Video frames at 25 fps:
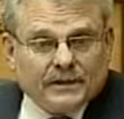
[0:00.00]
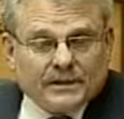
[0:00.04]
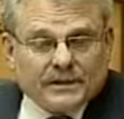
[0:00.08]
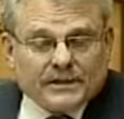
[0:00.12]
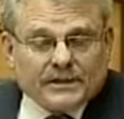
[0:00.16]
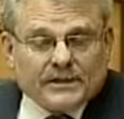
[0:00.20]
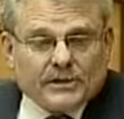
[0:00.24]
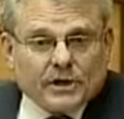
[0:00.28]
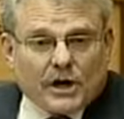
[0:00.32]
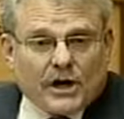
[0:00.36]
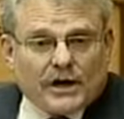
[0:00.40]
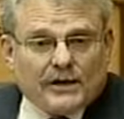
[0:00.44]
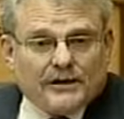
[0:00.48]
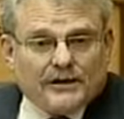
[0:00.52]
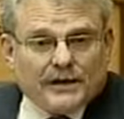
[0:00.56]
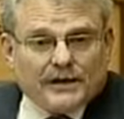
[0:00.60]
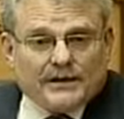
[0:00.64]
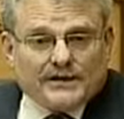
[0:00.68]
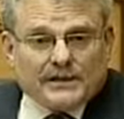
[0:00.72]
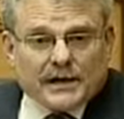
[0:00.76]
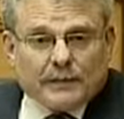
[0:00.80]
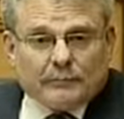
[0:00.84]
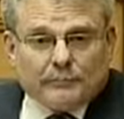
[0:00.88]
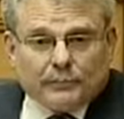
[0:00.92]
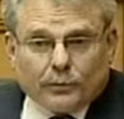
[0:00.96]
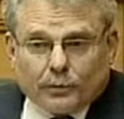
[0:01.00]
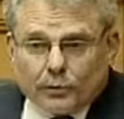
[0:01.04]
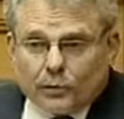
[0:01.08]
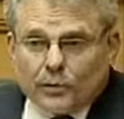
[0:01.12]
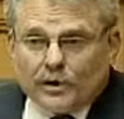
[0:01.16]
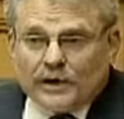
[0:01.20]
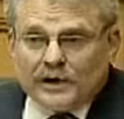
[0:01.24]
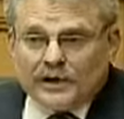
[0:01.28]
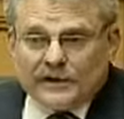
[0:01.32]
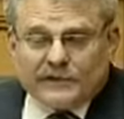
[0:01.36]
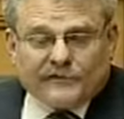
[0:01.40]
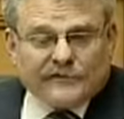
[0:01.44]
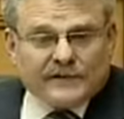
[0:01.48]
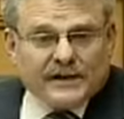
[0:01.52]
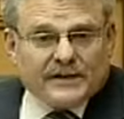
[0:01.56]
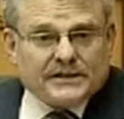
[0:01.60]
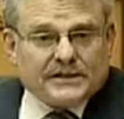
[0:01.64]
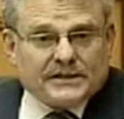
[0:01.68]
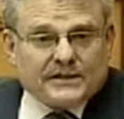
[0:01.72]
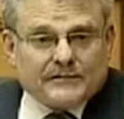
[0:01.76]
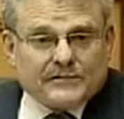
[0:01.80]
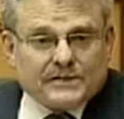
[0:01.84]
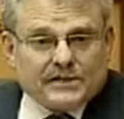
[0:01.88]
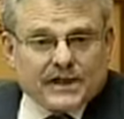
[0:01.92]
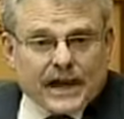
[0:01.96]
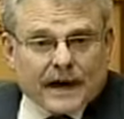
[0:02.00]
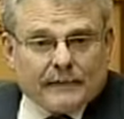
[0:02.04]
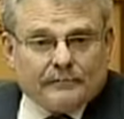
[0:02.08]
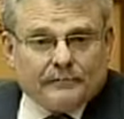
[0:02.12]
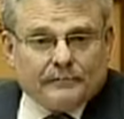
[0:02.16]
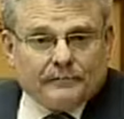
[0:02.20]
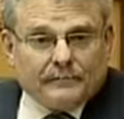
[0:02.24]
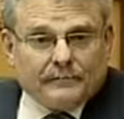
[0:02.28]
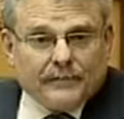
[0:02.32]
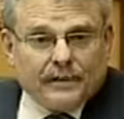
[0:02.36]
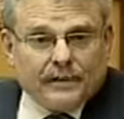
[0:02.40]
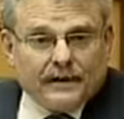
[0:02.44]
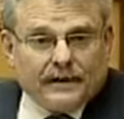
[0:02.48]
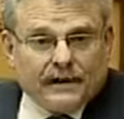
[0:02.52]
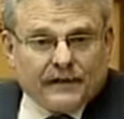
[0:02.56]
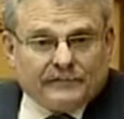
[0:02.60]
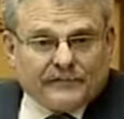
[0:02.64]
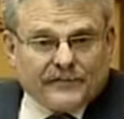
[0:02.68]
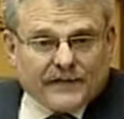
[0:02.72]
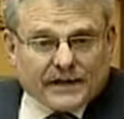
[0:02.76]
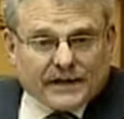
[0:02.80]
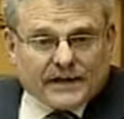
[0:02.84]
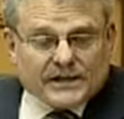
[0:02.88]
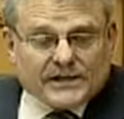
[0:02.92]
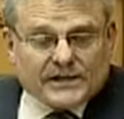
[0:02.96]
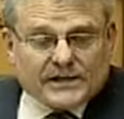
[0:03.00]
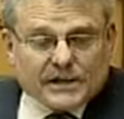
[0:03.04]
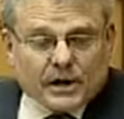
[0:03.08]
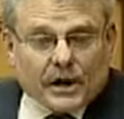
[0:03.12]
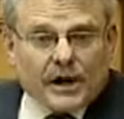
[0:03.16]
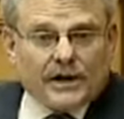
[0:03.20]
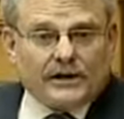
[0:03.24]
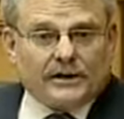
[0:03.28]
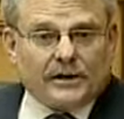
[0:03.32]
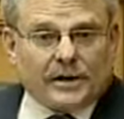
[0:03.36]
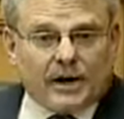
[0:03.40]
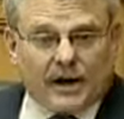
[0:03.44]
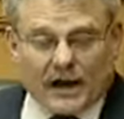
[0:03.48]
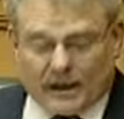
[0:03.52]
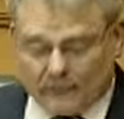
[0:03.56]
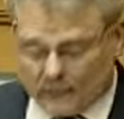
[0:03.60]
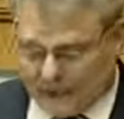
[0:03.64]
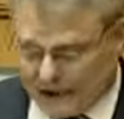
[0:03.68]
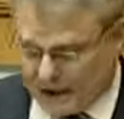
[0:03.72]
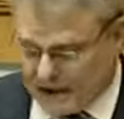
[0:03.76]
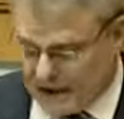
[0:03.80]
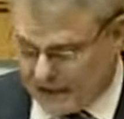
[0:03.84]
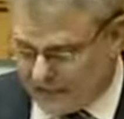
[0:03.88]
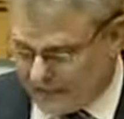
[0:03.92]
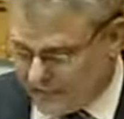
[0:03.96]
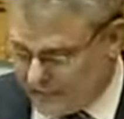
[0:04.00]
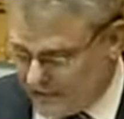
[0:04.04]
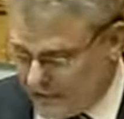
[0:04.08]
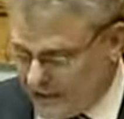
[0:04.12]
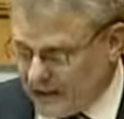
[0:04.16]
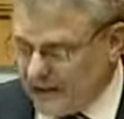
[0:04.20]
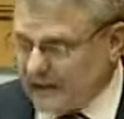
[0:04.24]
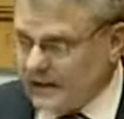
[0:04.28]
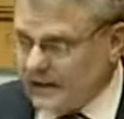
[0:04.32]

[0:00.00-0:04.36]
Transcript: decided that some poor inoffensive chap, a fairly slight guy I believe,